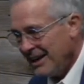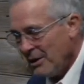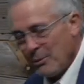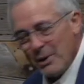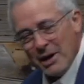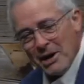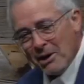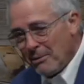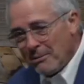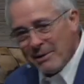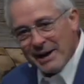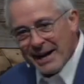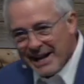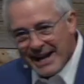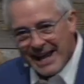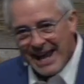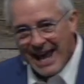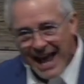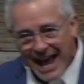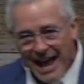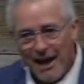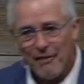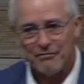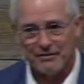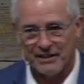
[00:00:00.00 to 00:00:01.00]
We already
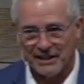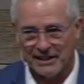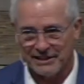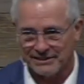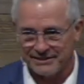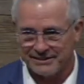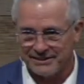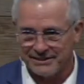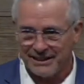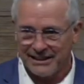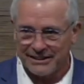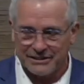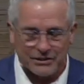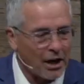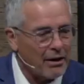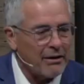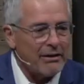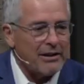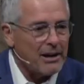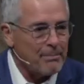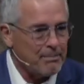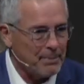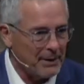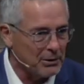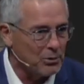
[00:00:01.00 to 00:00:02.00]
have this. It's
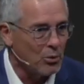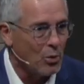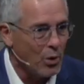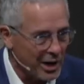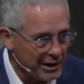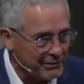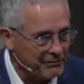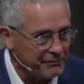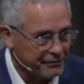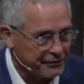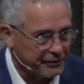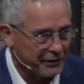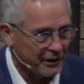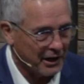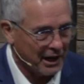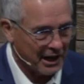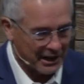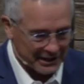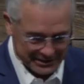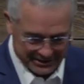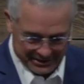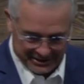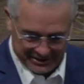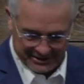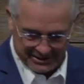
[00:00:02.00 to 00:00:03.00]
already been won for
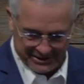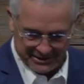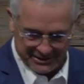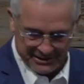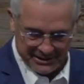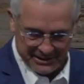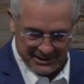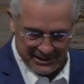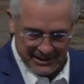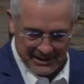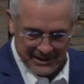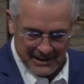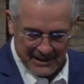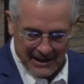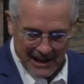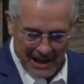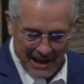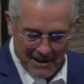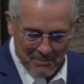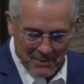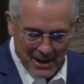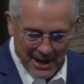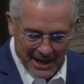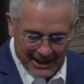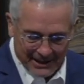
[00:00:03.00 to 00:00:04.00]
us. Yes.
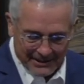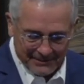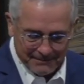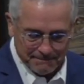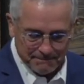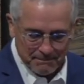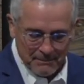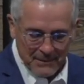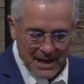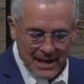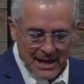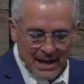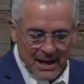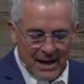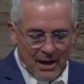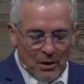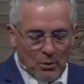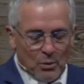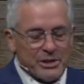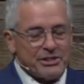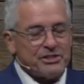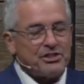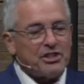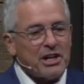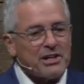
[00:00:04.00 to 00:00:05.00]
Amen? Yes.
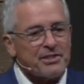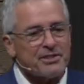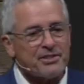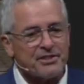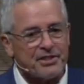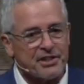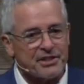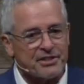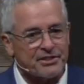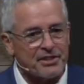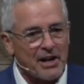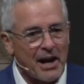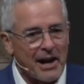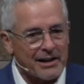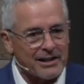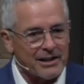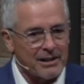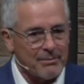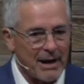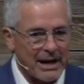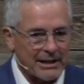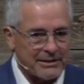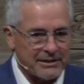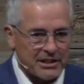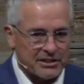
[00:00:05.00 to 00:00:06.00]
When Jesus is talking
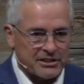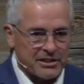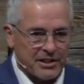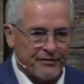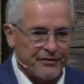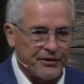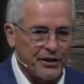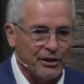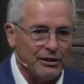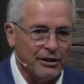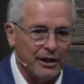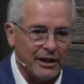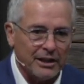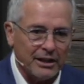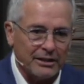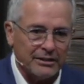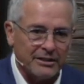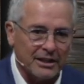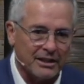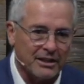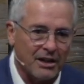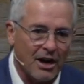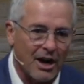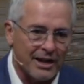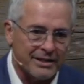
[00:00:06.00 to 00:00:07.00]
about this, if you look at the
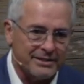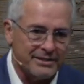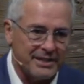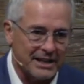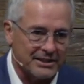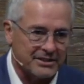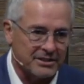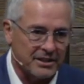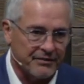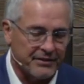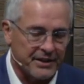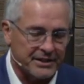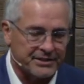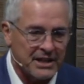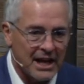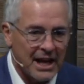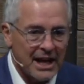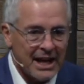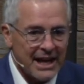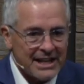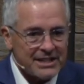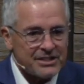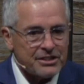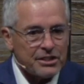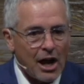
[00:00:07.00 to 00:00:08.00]
context of this,
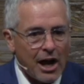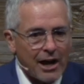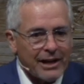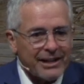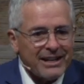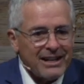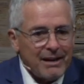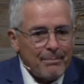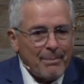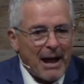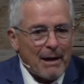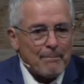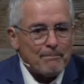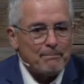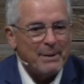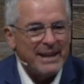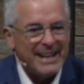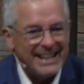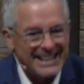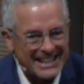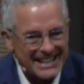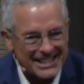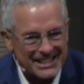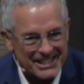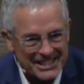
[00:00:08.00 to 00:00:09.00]
he's talking about
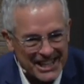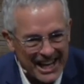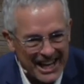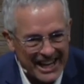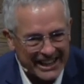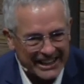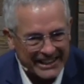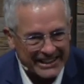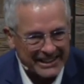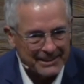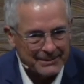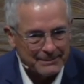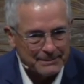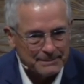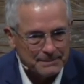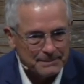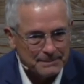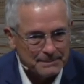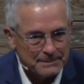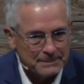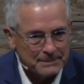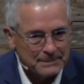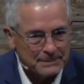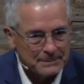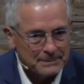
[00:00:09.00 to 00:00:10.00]
being a son.
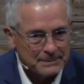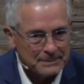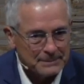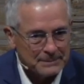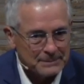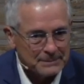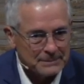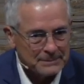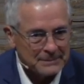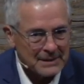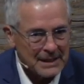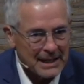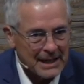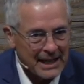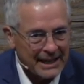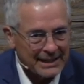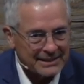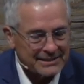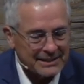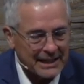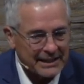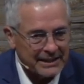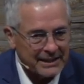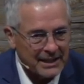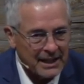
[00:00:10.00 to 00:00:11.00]
Mm-hmm. He
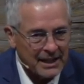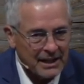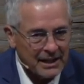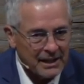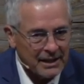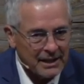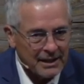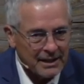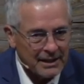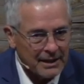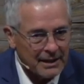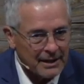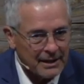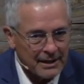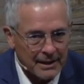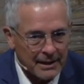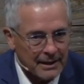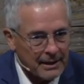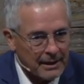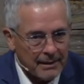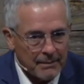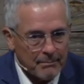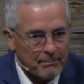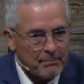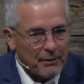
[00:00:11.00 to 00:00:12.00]
said,
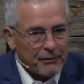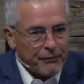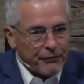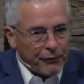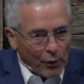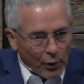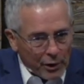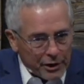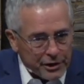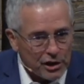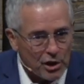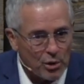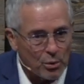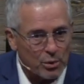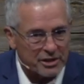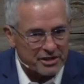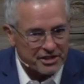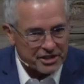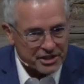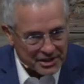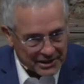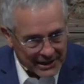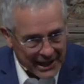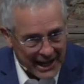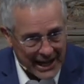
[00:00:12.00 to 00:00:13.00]
before you were
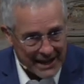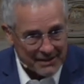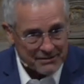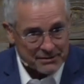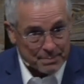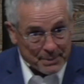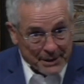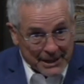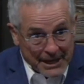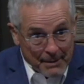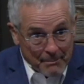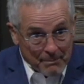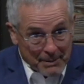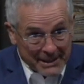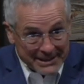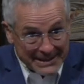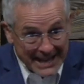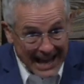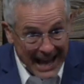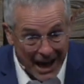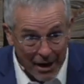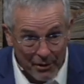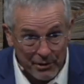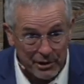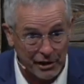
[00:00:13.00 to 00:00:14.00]
slaves, but
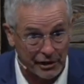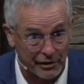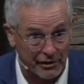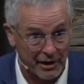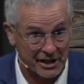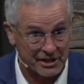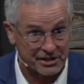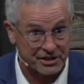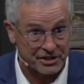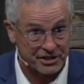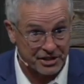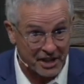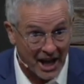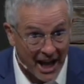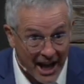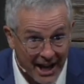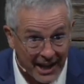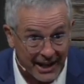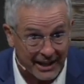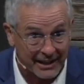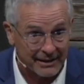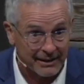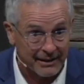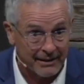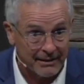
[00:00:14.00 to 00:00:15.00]
now you're a son.